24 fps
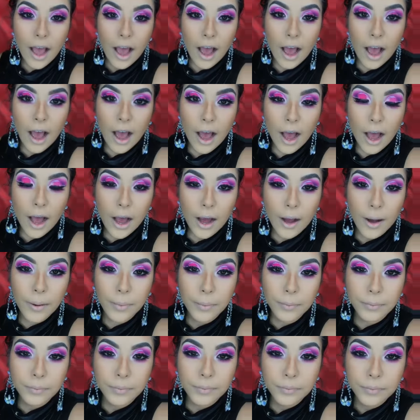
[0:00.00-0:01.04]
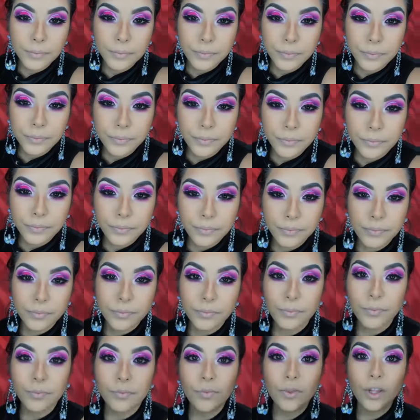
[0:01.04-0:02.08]
Um,
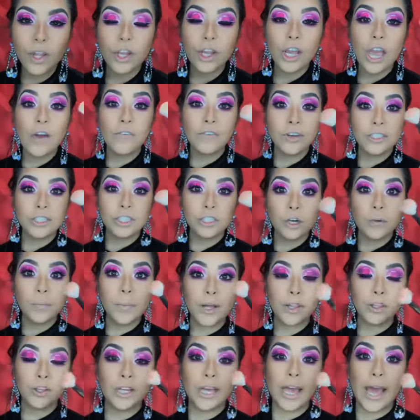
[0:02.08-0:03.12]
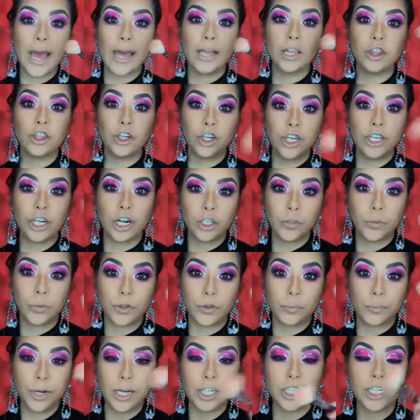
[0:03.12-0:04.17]
every single month you get thirty dollars worth
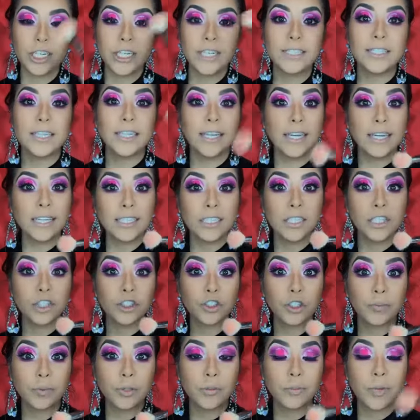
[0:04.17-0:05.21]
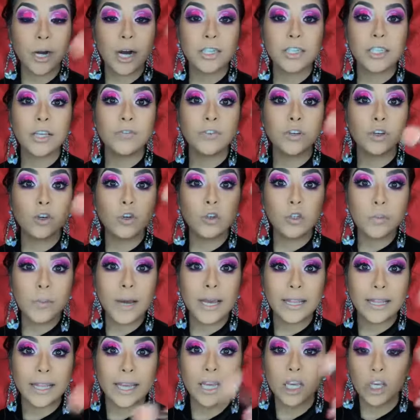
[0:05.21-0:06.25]
of brushes. The link is in the description box. If you use my
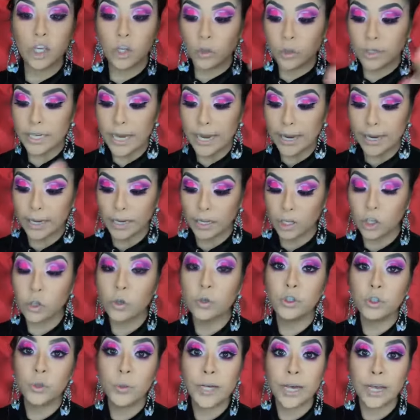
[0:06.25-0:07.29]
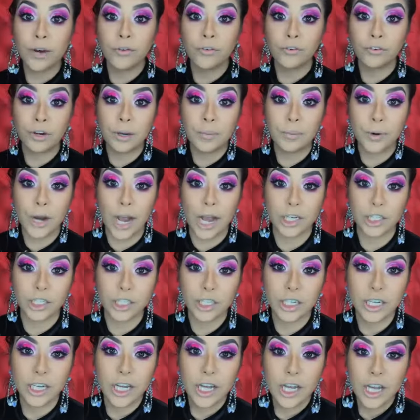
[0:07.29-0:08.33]
link, you, you do get a free brush.
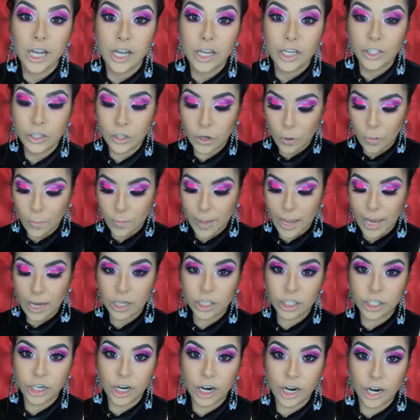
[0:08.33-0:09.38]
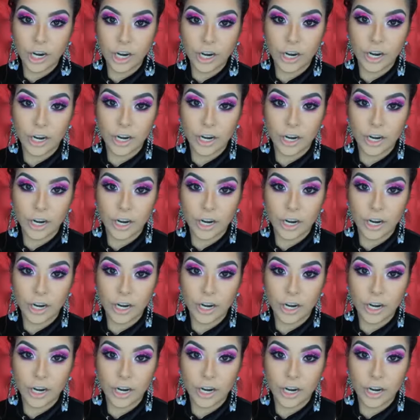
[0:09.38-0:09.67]
So make sure.